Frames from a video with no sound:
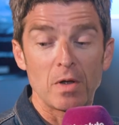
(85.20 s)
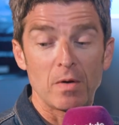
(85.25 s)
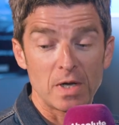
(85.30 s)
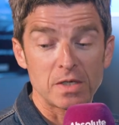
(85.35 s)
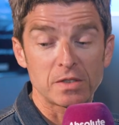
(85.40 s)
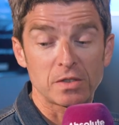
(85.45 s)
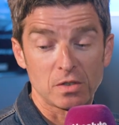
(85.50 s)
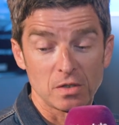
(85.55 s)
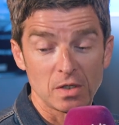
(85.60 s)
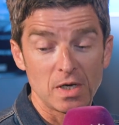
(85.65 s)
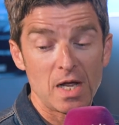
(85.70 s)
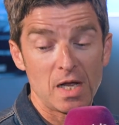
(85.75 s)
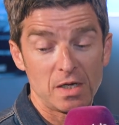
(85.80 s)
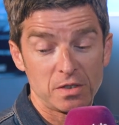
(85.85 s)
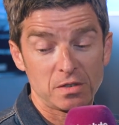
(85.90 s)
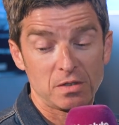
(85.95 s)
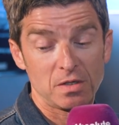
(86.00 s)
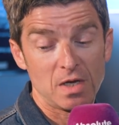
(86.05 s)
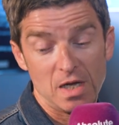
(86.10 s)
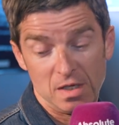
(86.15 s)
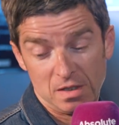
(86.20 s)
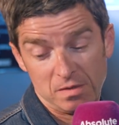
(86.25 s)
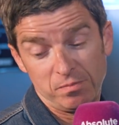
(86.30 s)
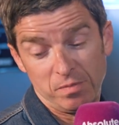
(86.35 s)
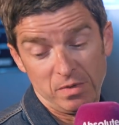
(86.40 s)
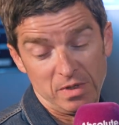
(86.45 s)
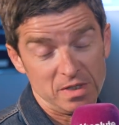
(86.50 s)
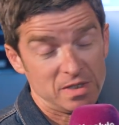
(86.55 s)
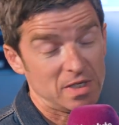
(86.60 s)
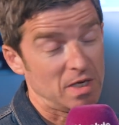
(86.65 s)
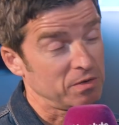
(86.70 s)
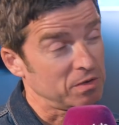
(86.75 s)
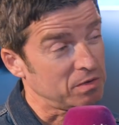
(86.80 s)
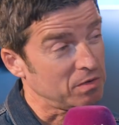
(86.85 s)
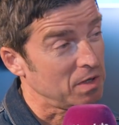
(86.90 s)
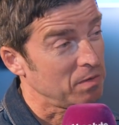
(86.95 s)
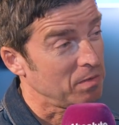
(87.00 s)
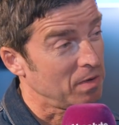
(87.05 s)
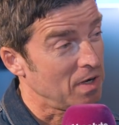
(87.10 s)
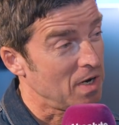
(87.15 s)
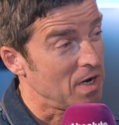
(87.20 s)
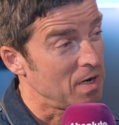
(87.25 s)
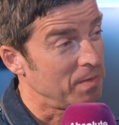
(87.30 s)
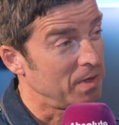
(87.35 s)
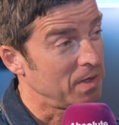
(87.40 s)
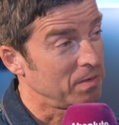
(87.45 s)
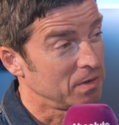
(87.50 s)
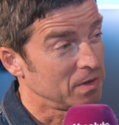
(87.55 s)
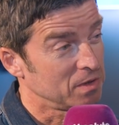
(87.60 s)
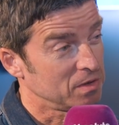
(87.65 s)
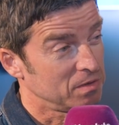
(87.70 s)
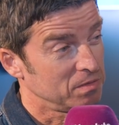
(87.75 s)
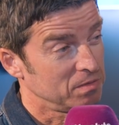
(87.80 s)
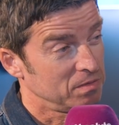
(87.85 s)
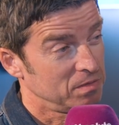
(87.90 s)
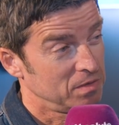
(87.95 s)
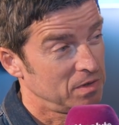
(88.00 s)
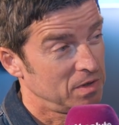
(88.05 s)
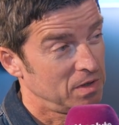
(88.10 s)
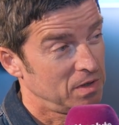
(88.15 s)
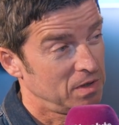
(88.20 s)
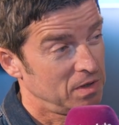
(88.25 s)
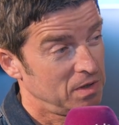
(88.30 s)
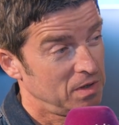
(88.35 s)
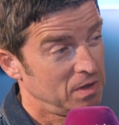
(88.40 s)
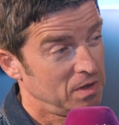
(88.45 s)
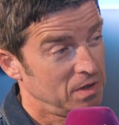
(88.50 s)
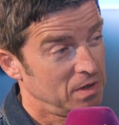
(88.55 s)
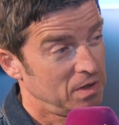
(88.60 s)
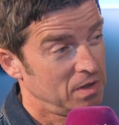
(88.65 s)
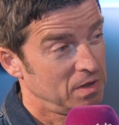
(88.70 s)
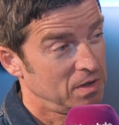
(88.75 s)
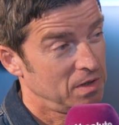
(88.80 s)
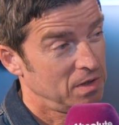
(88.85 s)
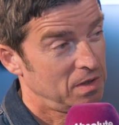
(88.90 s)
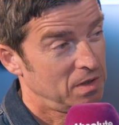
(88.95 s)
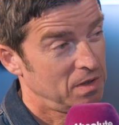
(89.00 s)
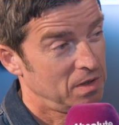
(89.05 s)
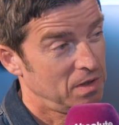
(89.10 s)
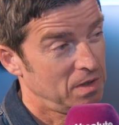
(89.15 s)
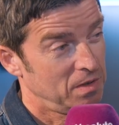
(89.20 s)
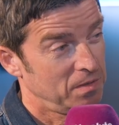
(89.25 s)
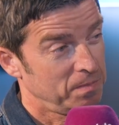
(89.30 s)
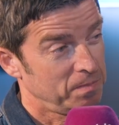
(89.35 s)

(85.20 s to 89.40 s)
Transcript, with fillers: well, no, it's a good. Yes, yes. Well, it sounds great where I am, anyway. Yeah, so, it's, yeah, it's yeah, incredible. Yeah. I mean,